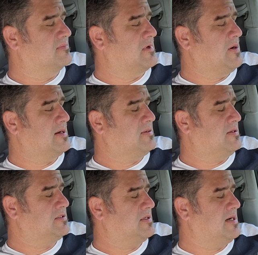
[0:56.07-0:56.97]
Go ahead,
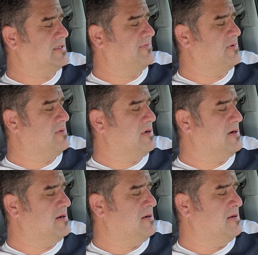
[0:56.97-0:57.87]
close your eyes if you
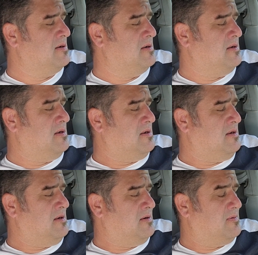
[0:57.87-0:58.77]
want,
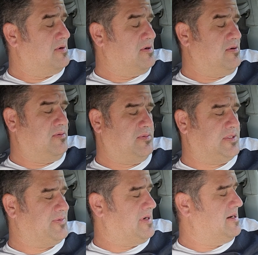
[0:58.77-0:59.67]
or don't,
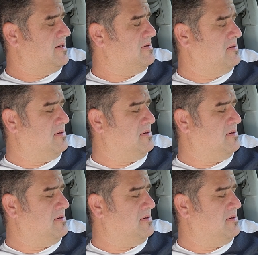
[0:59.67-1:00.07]
it's fine.